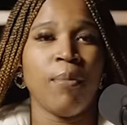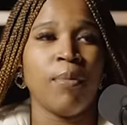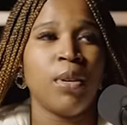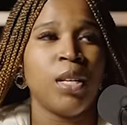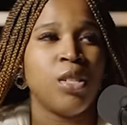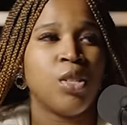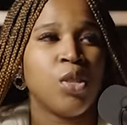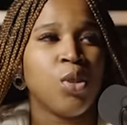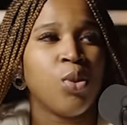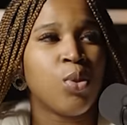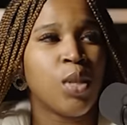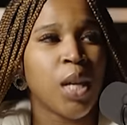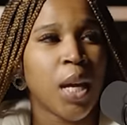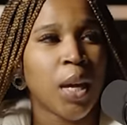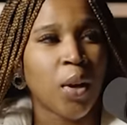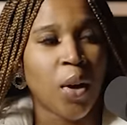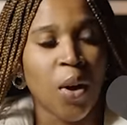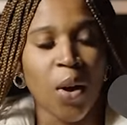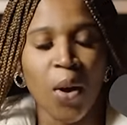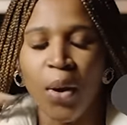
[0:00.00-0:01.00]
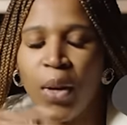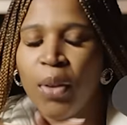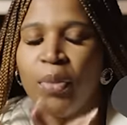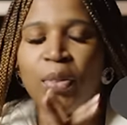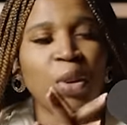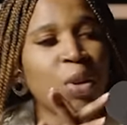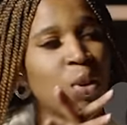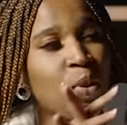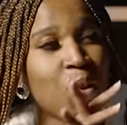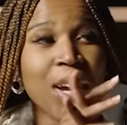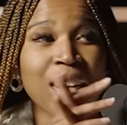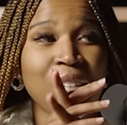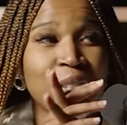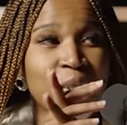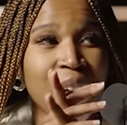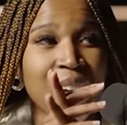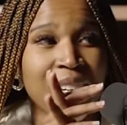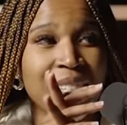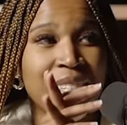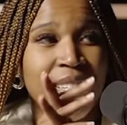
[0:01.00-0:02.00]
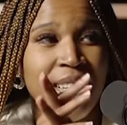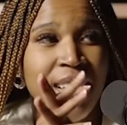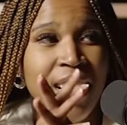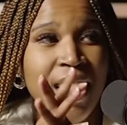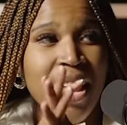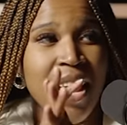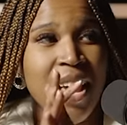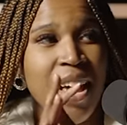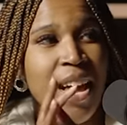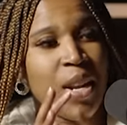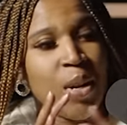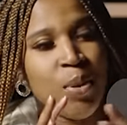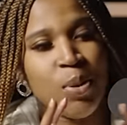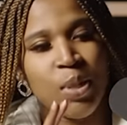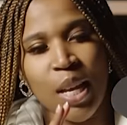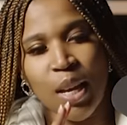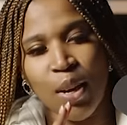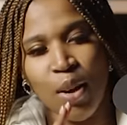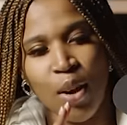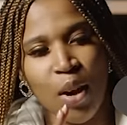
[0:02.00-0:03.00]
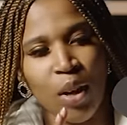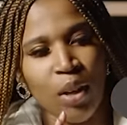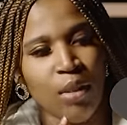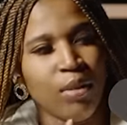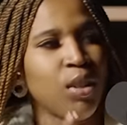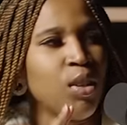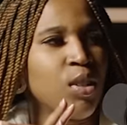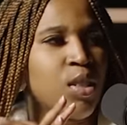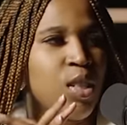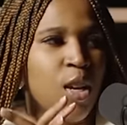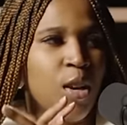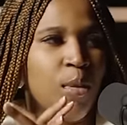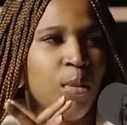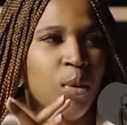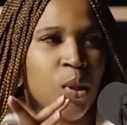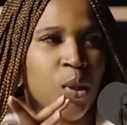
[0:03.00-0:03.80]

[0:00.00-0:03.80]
means you take all of their great traits and you take all of their terrible